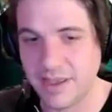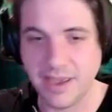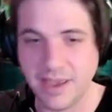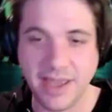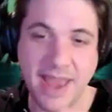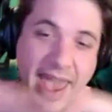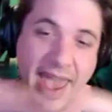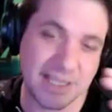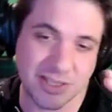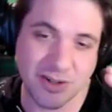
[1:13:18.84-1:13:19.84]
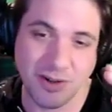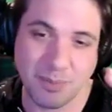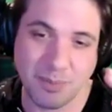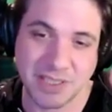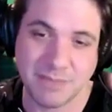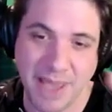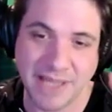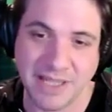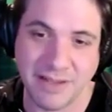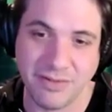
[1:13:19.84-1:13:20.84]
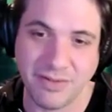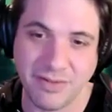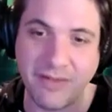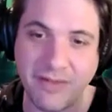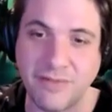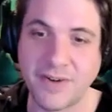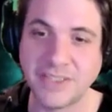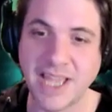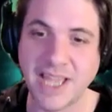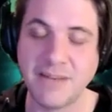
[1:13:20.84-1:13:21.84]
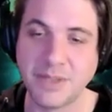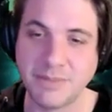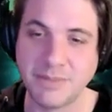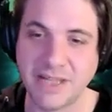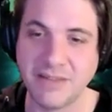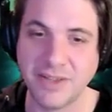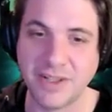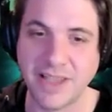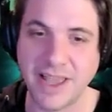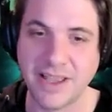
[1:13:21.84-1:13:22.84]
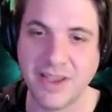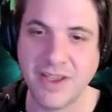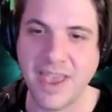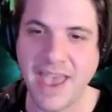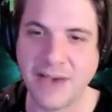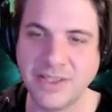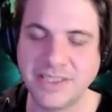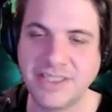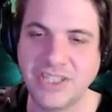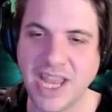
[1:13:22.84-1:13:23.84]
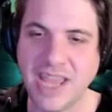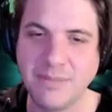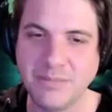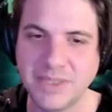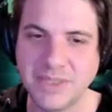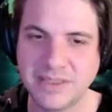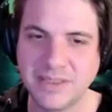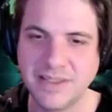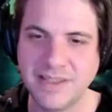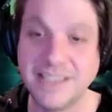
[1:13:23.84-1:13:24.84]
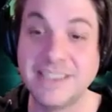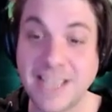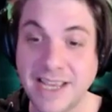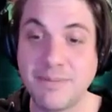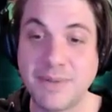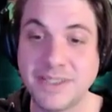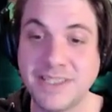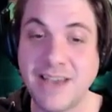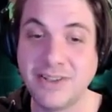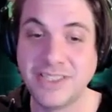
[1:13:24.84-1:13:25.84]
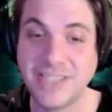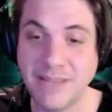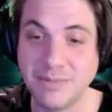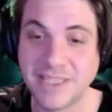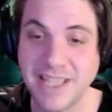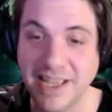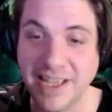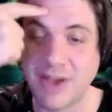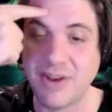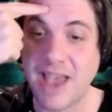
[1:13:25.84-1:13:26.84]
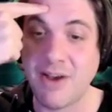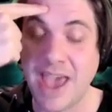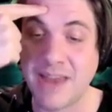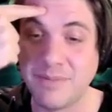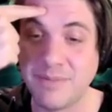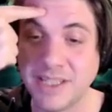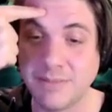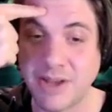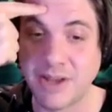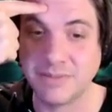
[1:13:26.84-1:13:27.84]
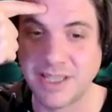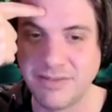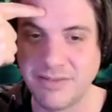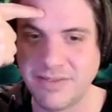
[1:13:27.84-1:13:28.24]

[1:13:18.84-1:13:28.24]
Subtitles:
an external perspective of a first-hand perspective look like? How does James, in second person, how does James think about how Adam thinks about himself?